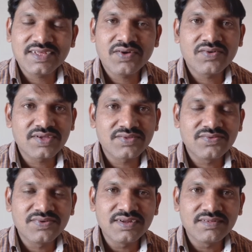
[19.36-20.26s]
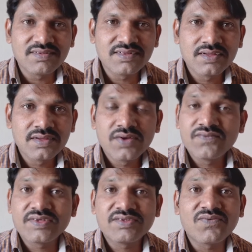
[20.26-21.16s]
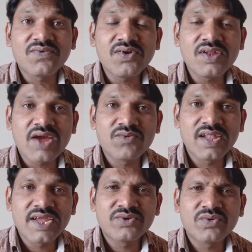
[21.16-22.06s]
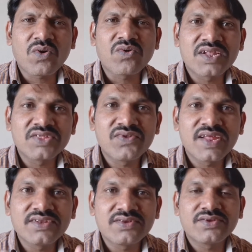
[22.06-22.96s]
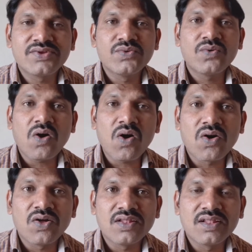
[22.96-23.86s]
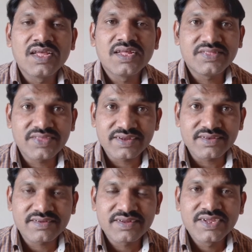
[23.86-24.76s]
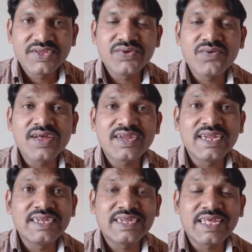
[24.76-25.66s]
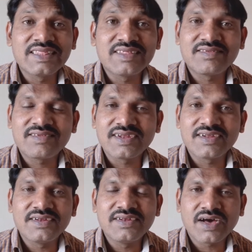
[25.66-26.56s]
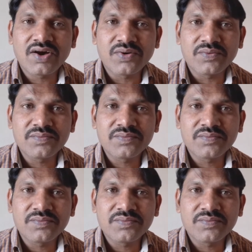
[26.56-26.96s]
Okay students, first of all I would like to congratulate you all that you are in 10th standard now.